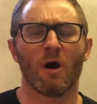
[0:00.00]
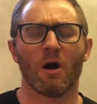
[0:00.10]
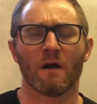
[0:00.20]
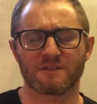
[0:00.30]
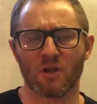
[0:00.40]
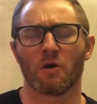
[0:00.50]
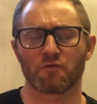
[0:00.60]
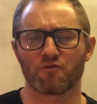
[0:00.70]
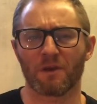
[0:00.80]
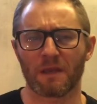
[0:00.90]
have started
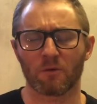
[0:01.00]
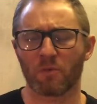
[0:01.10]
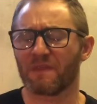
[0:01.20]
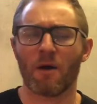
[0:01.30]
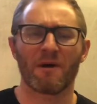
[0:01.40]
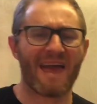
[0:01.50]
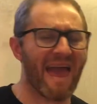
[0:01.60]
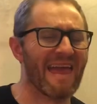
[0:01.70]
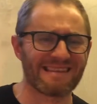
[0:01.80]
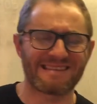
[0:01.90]
running without an
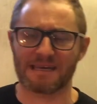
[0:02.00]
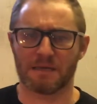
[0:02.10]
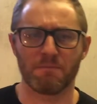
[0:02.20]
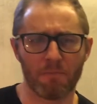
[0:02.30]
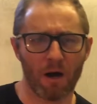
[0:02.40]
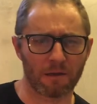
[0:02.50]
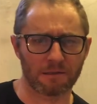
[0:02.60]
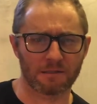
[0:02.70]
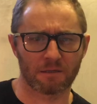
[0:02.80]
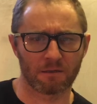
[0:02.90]
end in
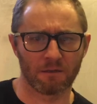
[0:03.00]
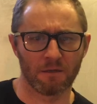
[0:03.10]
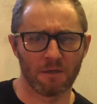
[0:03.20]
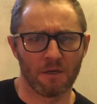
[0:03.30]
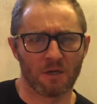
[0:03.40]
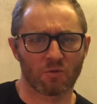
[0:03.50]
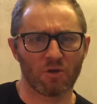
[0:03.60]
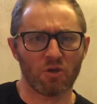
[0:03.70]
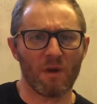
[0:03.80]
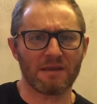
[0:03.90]
mind. So when
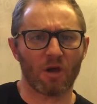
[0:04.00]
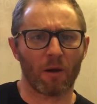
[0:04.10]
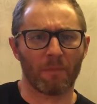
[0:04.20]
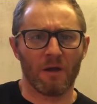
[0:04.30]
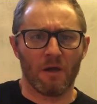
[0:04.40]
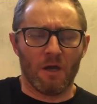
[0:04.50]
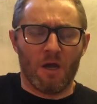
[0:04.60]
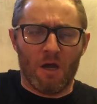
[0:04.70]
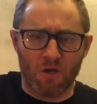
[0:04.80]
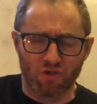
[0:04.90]
you end up
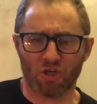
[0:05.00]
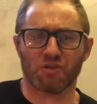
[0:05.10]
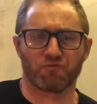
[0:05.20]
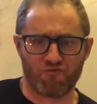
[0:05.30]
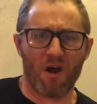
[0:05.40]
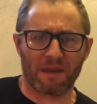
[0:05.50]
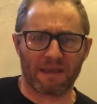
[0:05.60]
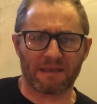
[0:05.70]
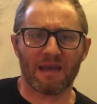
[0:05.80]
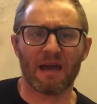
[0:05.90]
just
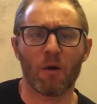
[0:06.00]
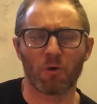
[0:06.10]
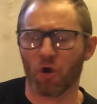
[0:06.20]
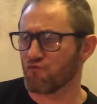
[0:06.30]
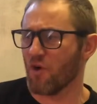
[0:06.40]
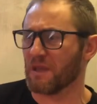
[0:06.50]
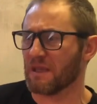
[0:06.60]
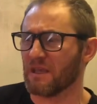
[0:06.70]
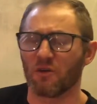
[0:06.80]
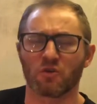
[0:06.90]
running and we're not running
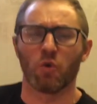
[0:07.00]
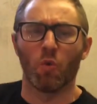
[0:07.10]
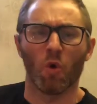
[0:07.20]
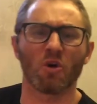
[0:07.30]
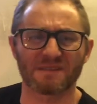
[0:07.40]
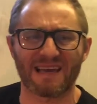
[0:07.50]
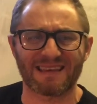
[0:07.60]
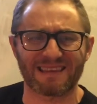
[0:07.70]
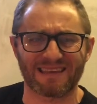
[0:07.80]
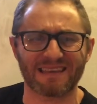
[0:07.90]
towards
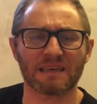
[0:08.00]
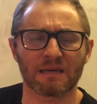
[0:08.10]
anything,